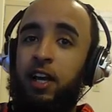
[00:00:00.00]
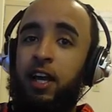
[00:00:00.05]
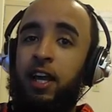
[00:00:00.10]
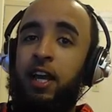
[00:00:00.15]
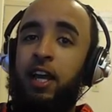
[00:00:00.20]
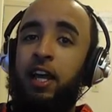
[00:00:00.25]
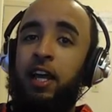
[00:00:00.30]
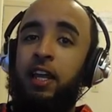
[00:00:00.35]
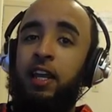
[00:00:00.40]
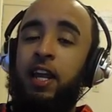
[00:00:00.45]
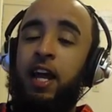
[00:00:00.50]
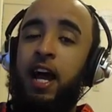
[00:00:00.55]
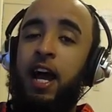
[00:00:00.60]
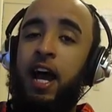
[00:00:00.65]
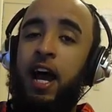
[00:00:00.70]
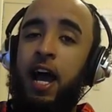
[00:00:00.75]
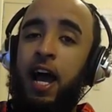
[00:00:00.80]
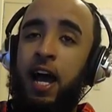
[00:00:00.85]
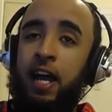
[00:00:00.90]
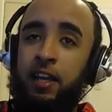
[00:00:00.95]
And
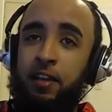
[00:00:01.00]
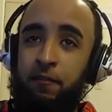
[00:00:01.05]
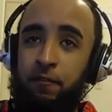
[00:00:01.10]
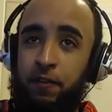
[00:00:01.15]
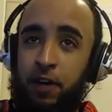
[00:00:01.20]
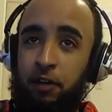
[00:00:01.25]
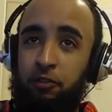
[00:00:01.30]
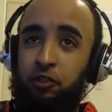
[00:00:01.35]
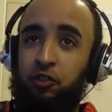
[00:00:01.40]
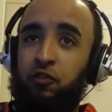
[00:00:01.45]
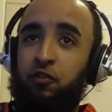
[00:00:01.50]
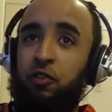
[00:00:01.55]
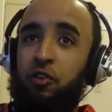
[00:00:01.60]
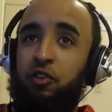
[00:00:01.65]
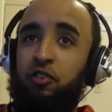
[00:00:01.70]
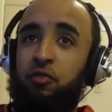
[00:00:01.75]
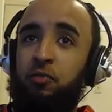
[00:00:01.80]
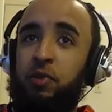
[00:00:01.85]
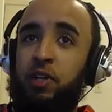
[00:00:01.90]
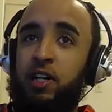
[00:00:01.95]
I can vouch for
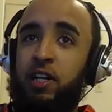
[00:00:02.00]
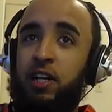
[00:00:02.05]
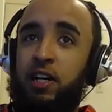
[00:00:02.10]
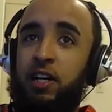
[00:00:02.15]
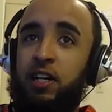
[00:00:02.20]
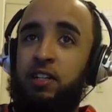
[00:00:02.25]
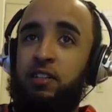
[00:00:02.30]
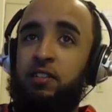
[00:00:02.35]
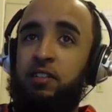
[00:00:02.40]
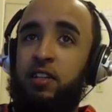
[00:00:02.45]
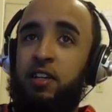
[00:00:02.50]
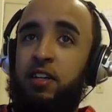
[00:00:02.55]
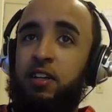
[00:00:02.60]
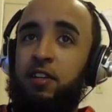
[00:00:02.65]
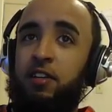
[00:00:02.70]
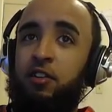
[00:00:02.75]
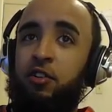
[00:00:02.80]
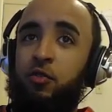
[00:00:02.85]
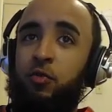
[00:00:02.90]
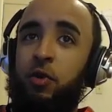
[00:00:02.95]
you because
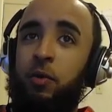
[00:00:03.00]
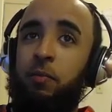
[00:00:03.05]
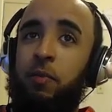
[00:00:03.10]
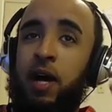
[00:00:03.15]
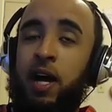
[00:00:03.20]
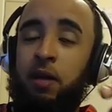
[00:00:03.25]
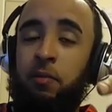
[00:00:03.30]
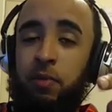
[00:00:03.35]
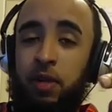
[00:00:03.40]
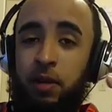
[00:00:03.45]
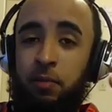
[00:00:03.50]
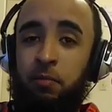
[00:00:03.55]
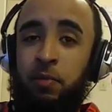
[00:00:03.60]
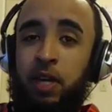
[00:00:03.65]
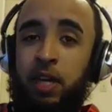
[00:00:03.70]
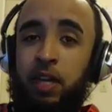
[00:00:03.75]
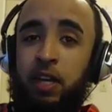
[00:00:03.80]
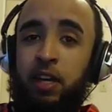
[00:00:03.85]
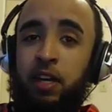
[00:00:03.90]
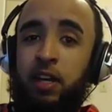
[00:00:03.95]
you remind me of
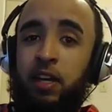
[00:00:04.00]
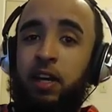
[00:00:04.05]
me,